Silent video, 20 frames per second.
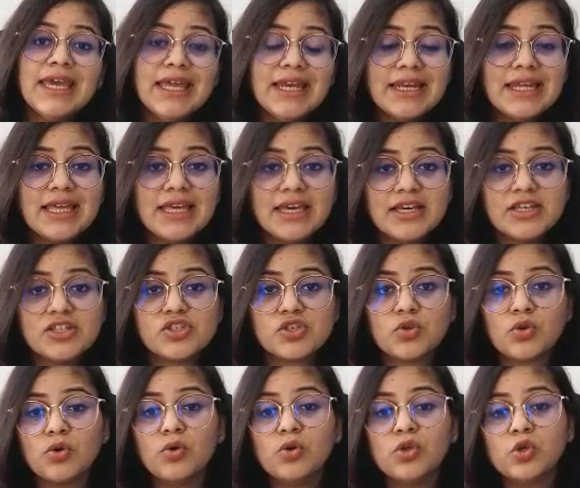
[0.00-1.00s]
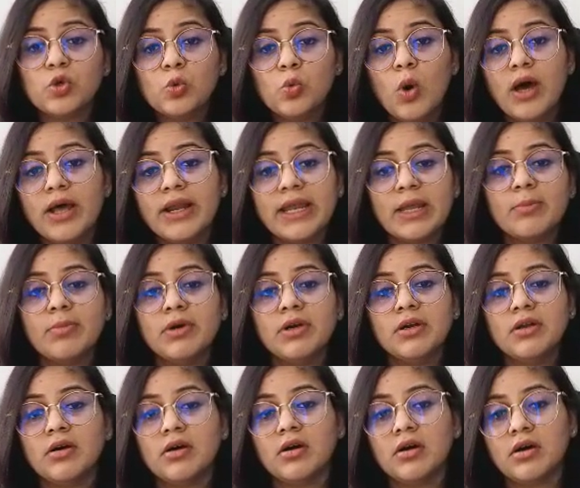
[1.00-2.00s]
In case you are
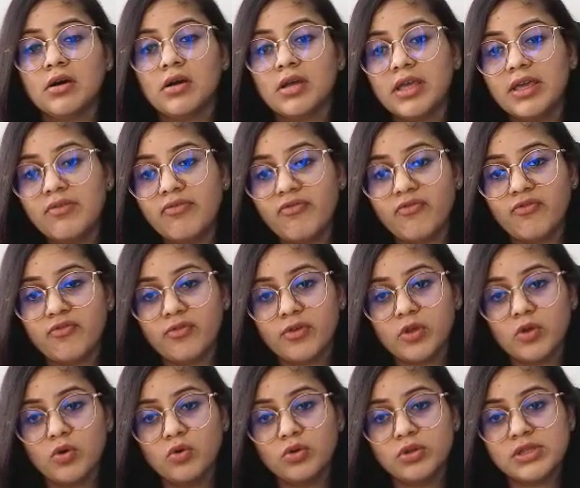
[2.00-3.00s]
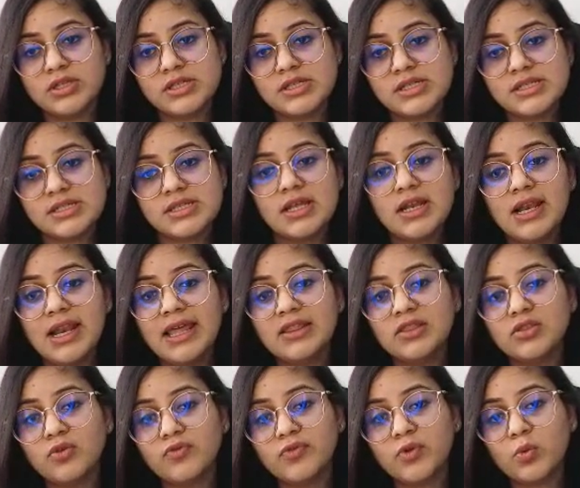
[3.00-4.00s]
able, if this is the
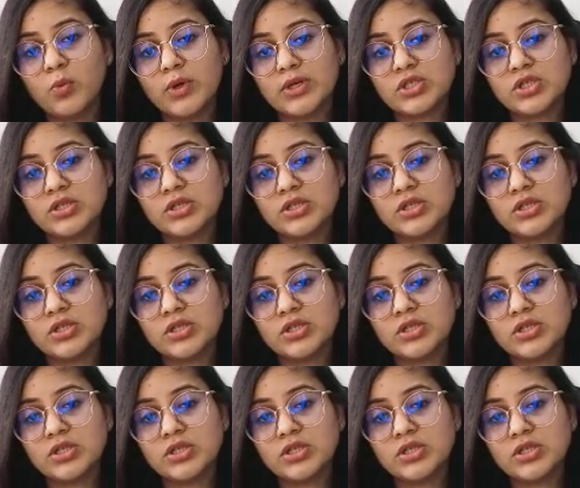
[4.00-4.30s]
length of the